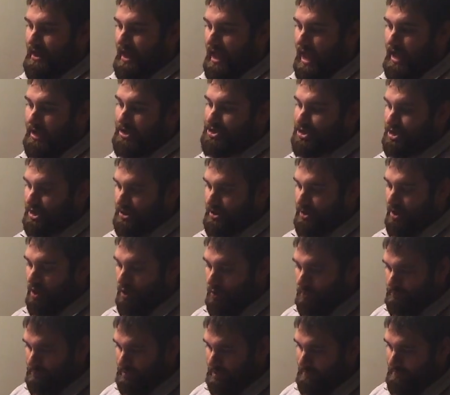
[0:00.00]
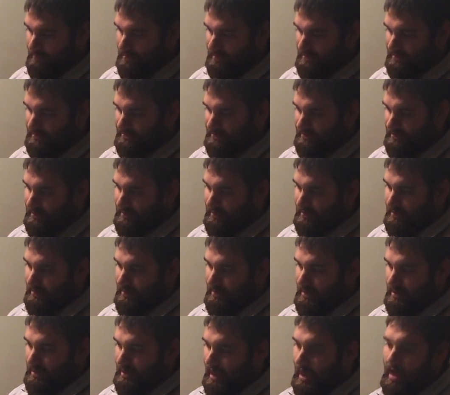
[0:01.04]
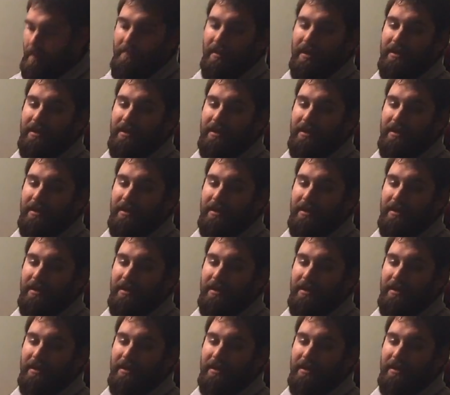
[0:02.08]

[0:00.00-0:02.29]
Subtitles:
actually the home team in this game